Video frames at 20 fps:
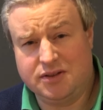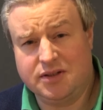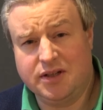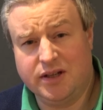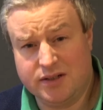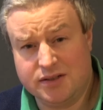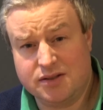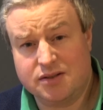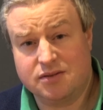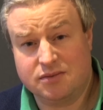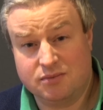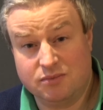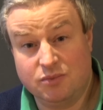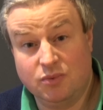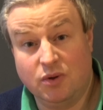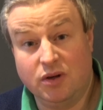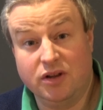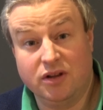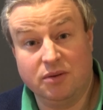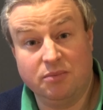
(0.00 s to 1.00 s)
That's
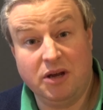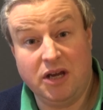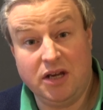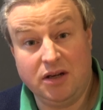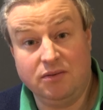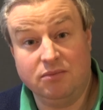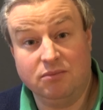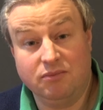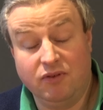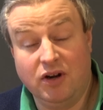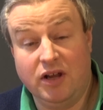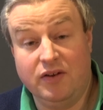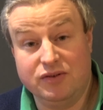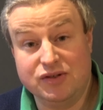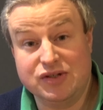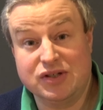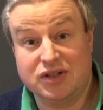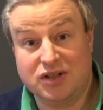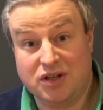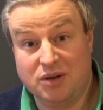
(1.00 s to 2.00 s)
one of the main
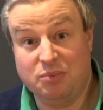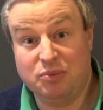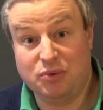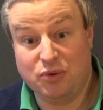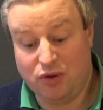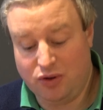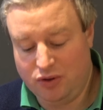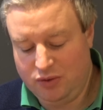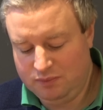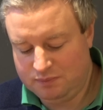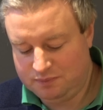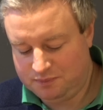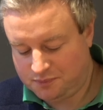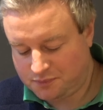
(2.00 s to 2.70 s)
flavours that come through.